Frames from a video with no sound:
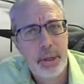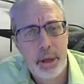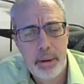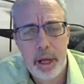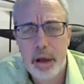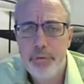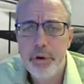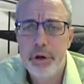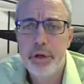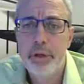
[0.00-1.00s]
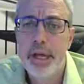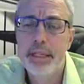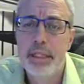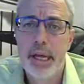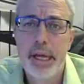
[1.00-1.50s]
of your
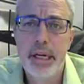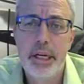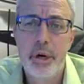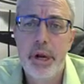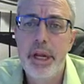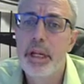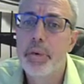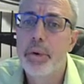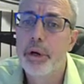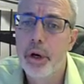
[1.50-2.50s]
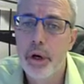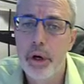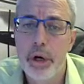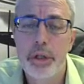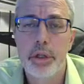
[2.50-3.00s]
2019 or 18
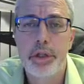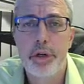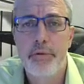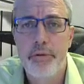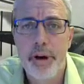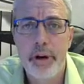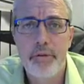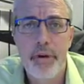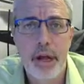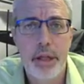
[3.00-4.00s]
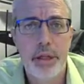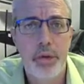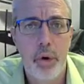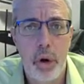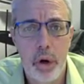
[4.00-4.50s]
return so that you can verify that
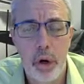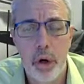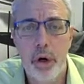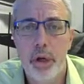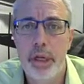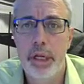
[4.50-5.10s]
you are